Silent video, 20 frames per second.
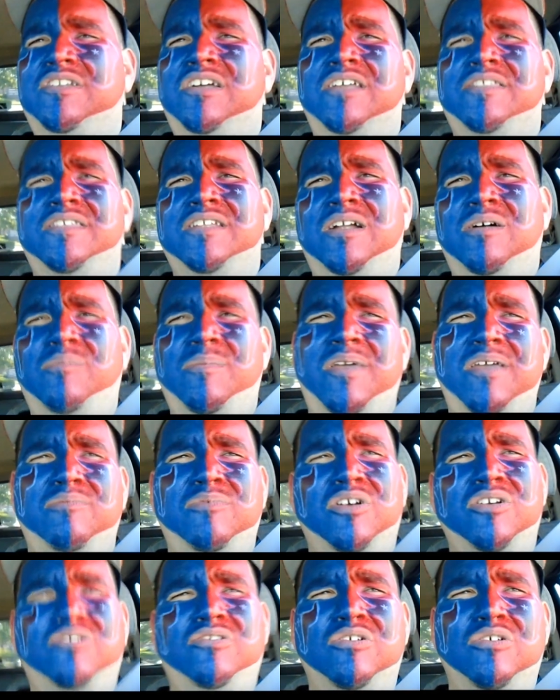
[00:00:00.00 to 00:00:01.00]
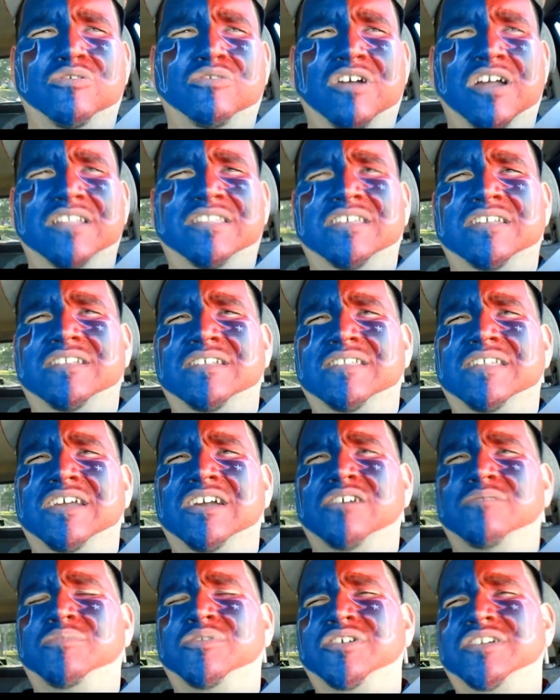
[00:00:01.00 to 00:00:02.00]
nothing, I'll make my crow right then and
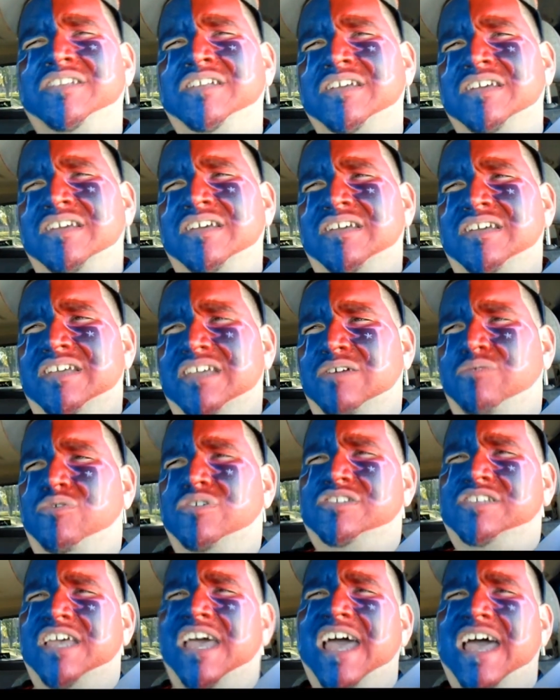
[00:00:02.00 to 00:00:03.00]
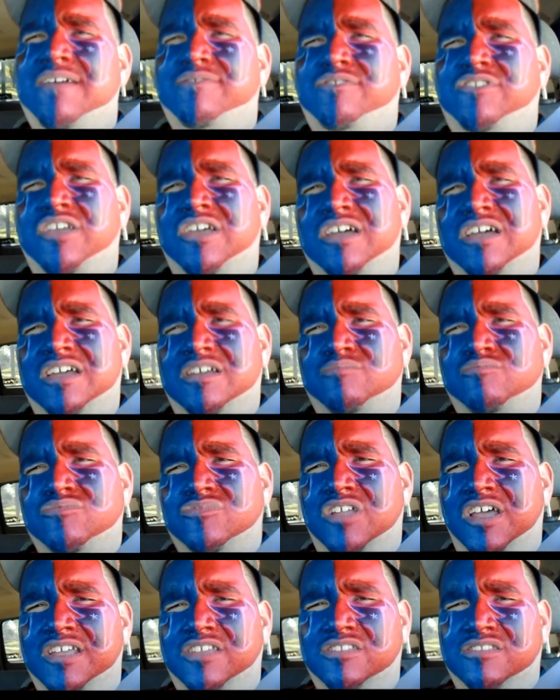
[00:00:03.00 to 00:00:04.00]
there. But it went to halftime.
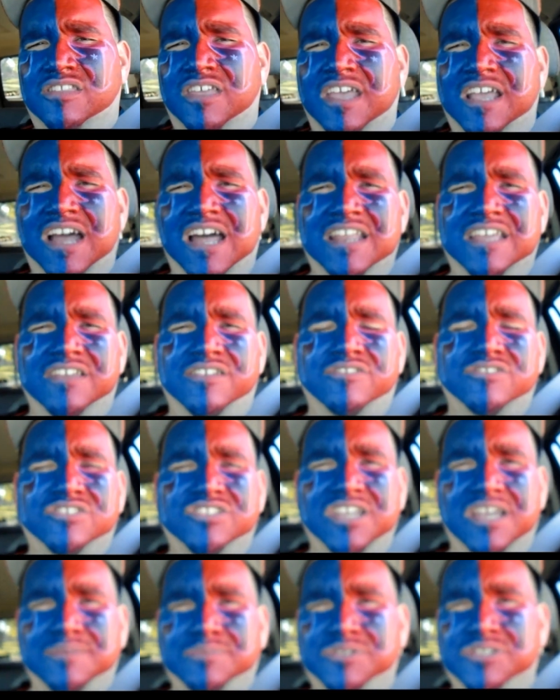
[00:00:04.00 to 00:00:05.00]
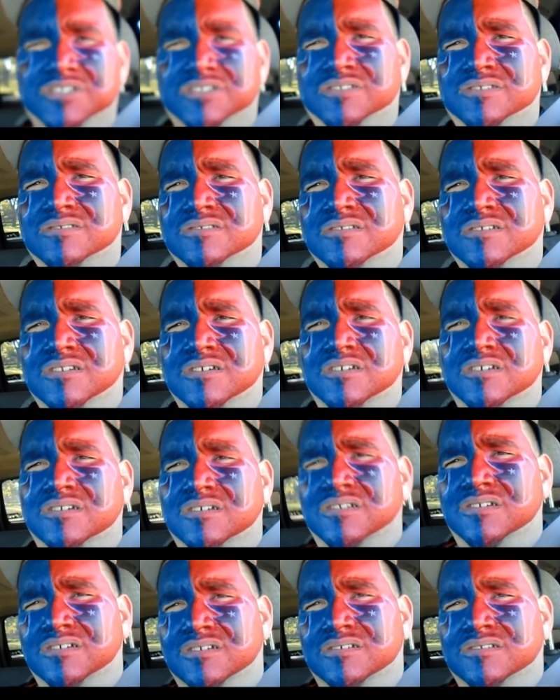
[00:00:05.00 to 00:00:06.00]
Like they got an
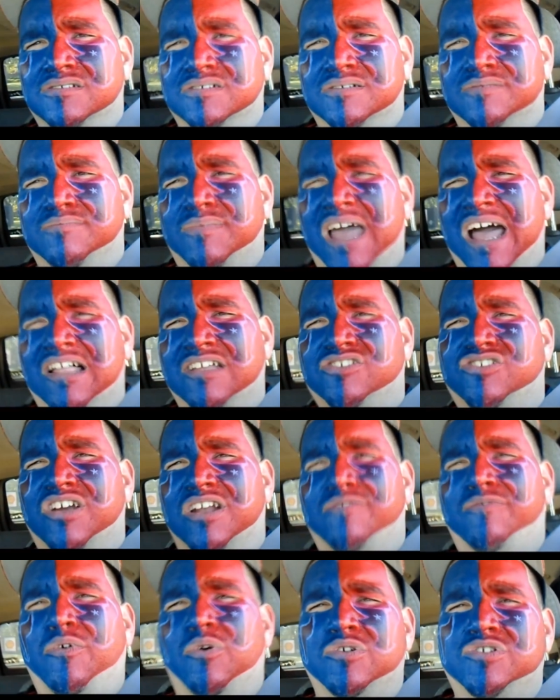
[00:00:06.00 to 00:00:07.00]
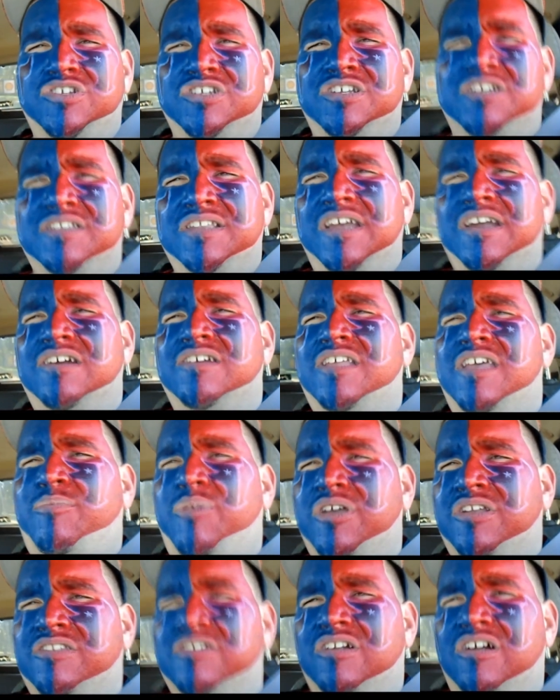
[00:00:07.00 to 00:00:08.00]
interception. Uh, Mallett tried to force it in there. They
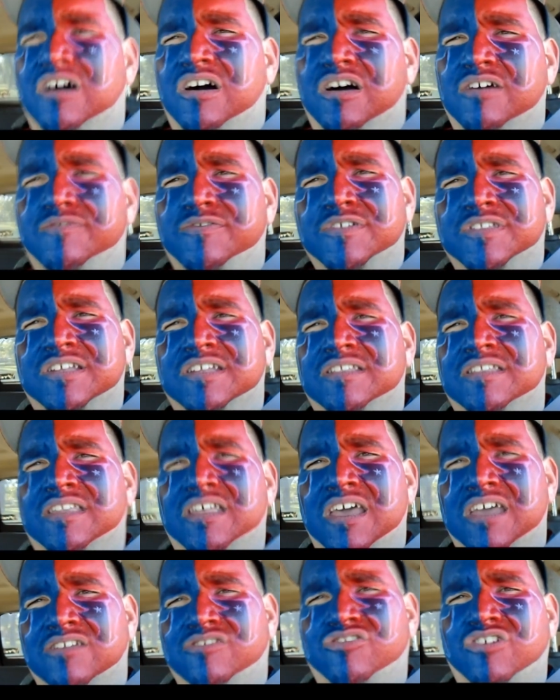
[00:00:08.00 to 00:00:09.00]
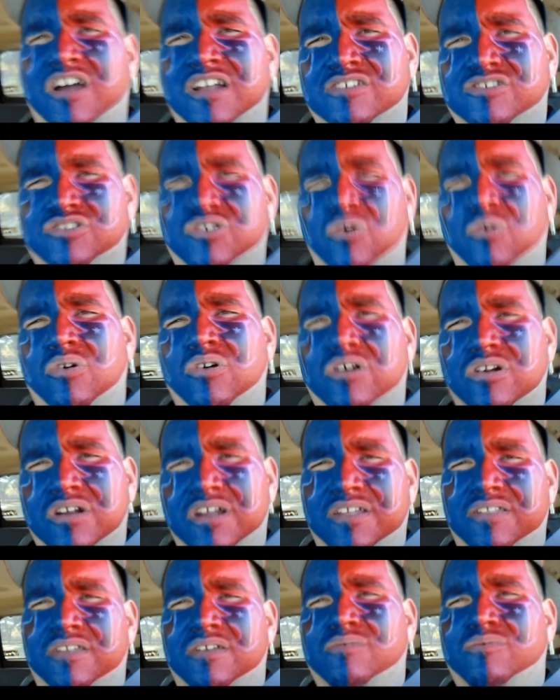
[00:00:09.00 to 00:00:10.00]
picked it off, and then they tried to score,
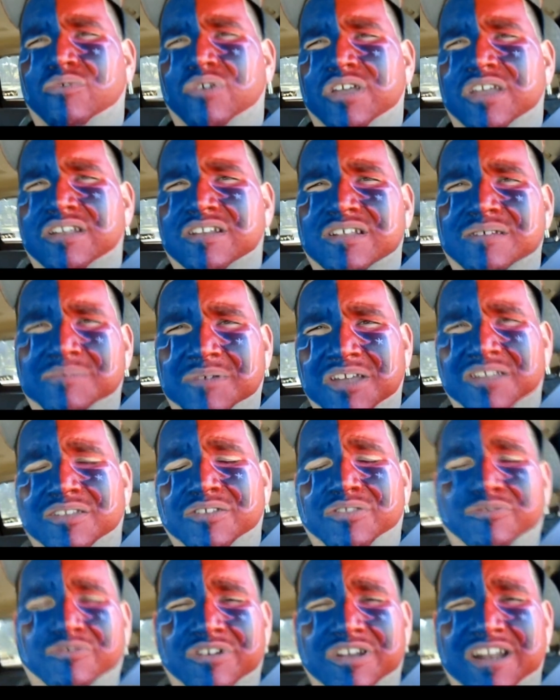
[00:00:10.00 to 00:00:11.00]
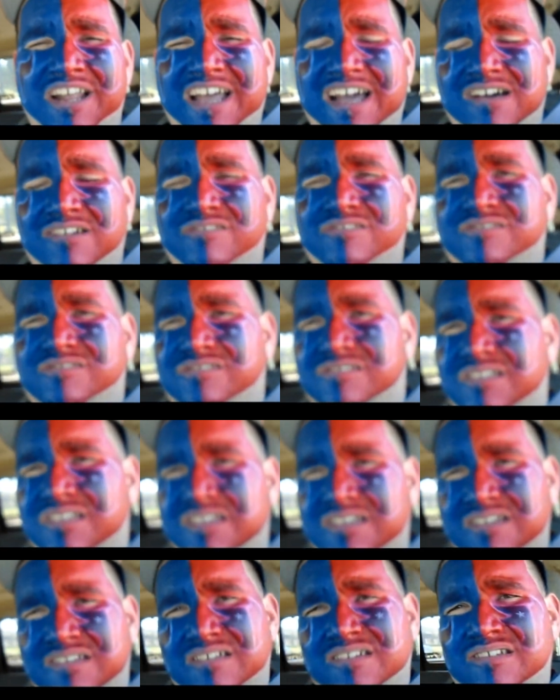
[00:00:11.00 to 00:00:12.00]
and then we ended up getting a three and out.
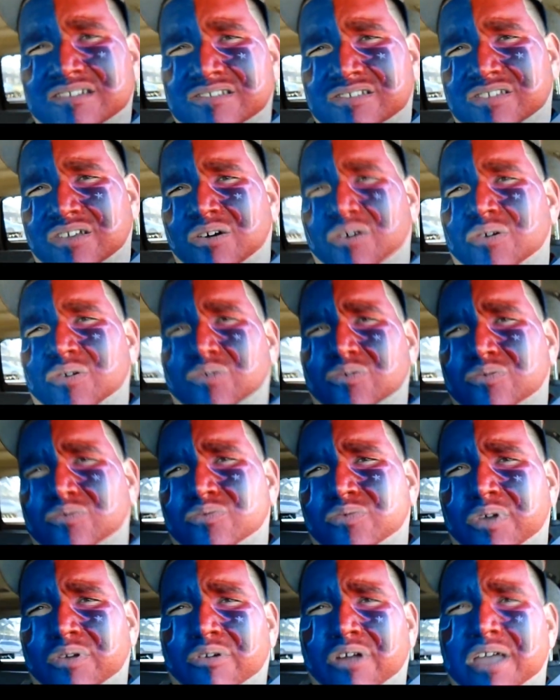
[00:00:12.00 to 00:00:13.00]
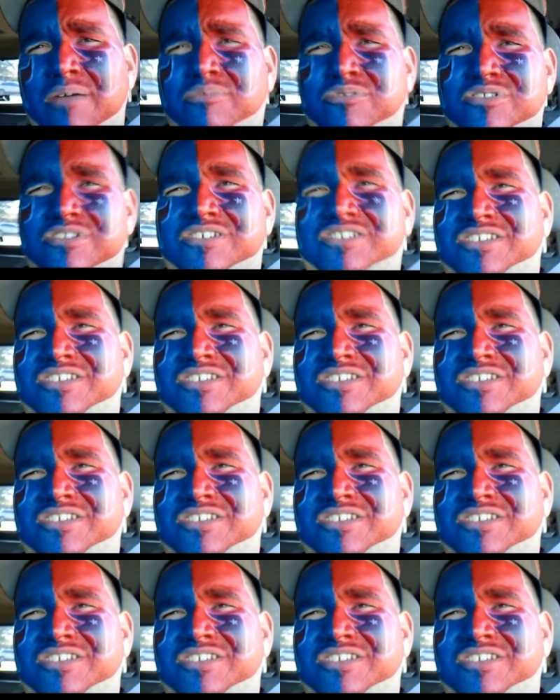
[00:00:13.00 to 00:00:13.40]
So we were able to